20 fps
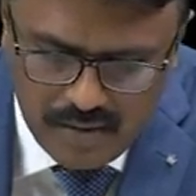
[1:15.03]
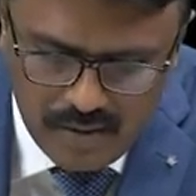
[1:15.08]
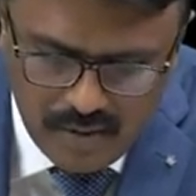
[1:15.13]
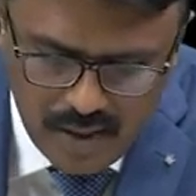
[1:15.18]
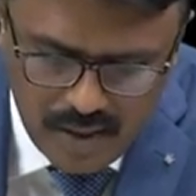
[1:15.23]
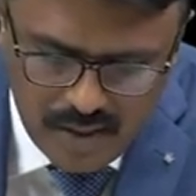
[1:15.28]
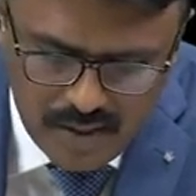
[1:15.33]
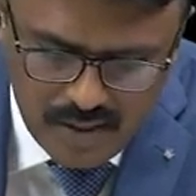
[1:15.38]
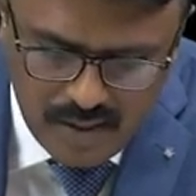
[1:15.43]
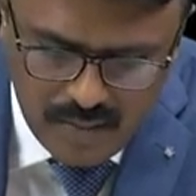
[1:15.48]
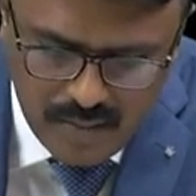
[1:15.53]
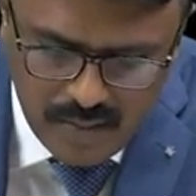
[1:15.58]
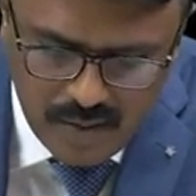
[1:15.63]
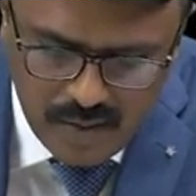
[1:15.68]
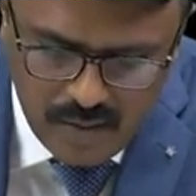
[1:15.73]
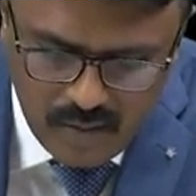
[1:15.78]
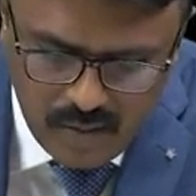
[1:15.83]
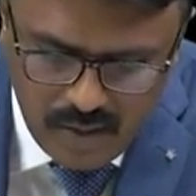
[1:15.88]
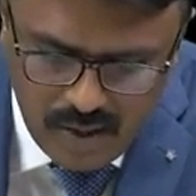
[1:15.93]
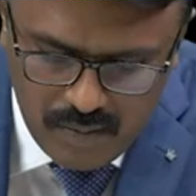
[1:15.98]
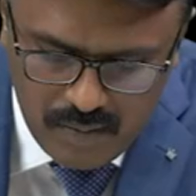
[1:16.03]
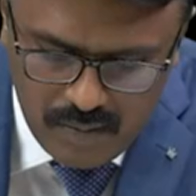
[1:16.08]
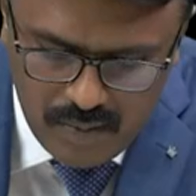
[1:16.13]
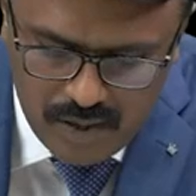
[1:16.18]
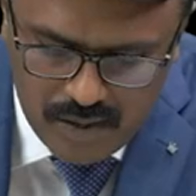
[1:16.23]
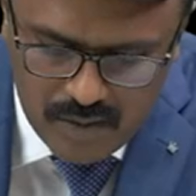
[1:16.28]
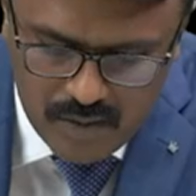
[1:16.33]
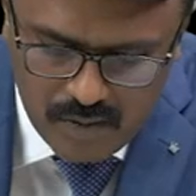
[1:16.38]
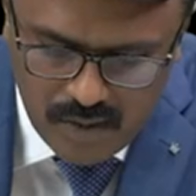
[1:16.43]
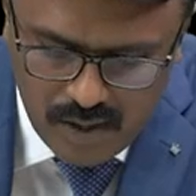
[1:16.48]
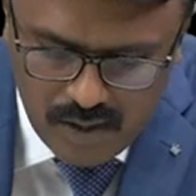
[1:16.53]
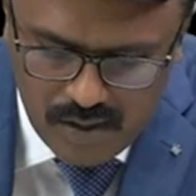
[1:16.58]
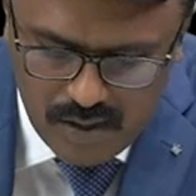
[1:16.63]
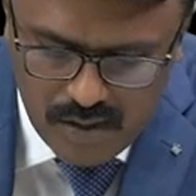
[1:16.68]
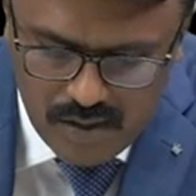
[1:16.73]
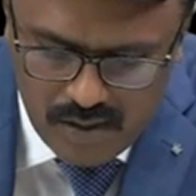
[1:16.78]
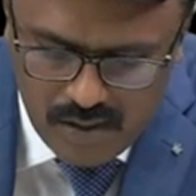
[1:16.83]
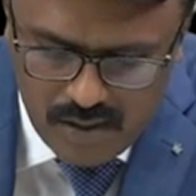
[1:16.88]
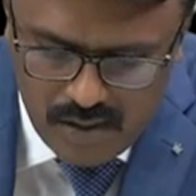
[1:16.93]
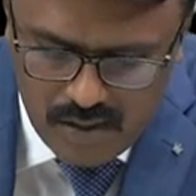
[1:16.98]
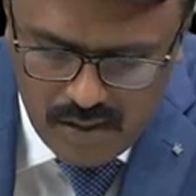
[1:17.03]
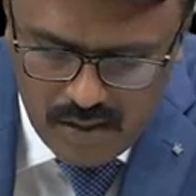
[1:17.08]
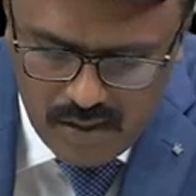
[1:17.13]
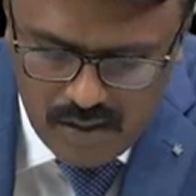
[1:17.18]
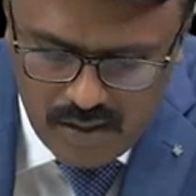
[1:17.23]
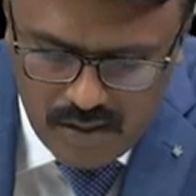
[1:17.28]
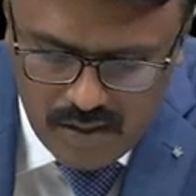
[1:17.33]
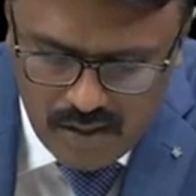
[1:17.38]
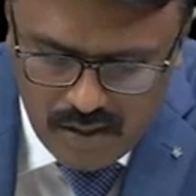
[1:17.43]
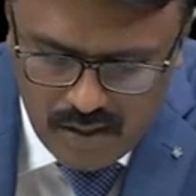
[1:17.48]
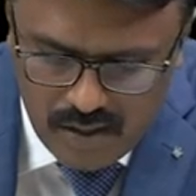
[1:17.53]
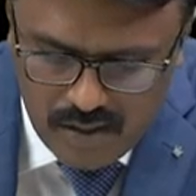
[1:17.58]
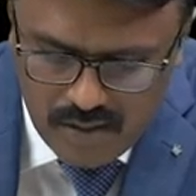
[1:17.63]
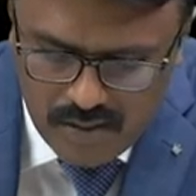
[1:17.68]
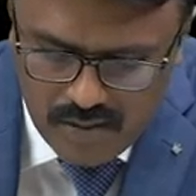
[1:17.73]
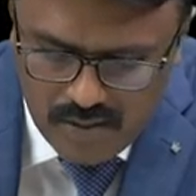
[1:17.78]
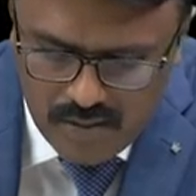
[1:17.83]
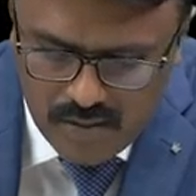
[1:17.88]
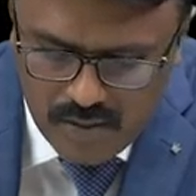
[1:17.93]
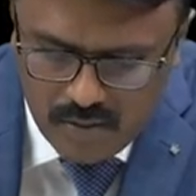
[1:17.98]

For example, 1 plus 1 is